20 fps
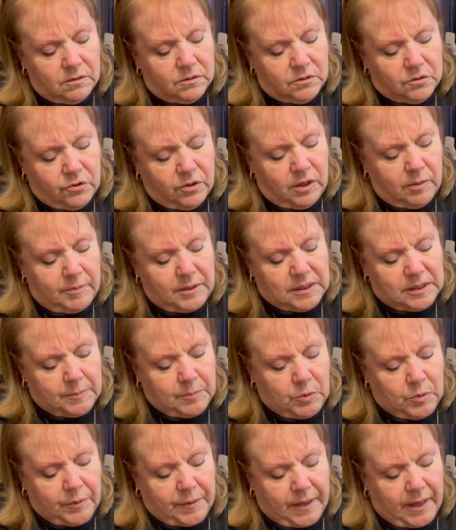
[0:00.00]
creamy
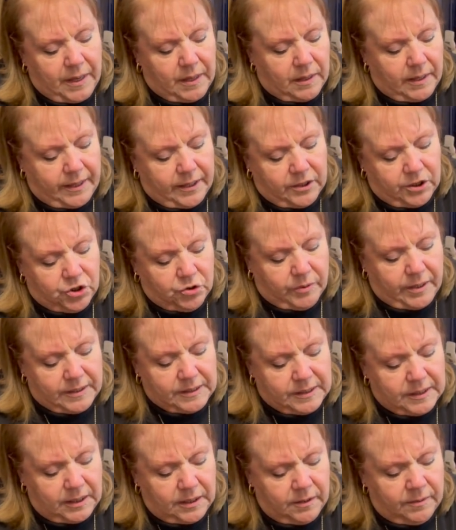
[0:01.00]
smooth, kind of like a
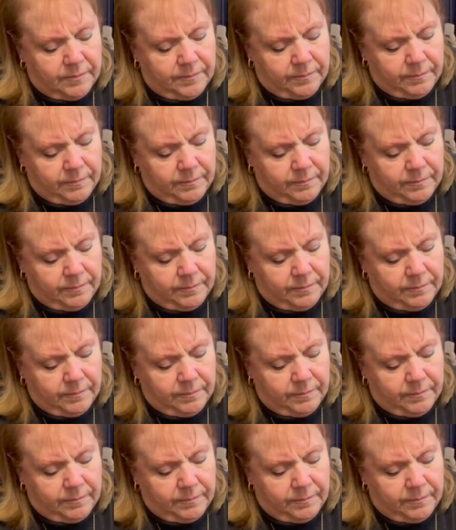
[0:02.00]
dressing.